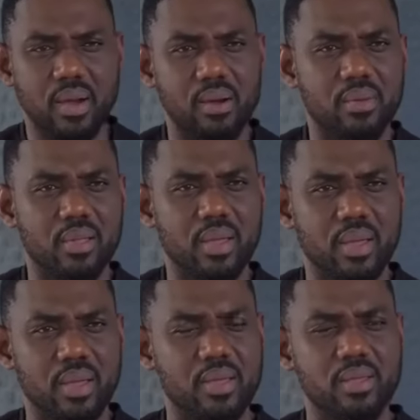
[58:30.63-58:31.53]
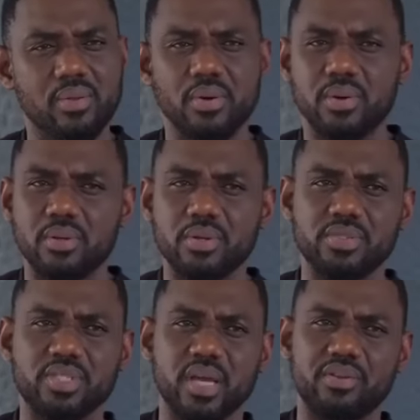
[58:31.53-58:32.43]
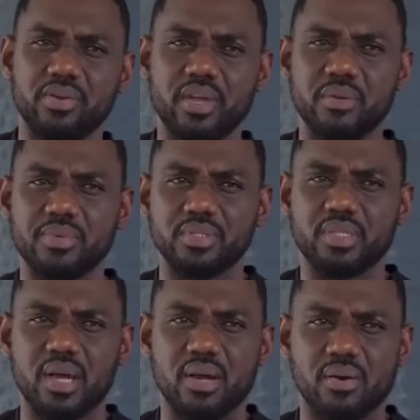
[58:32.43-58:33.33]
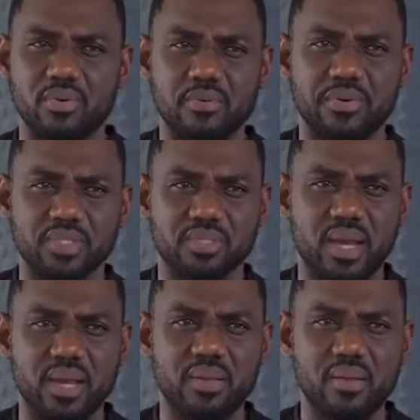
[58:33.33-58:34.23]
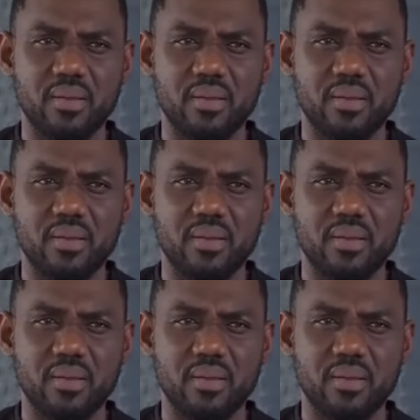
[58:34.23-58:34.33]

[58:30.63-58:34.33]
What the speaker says: Okay, you said your name is Rufus, right?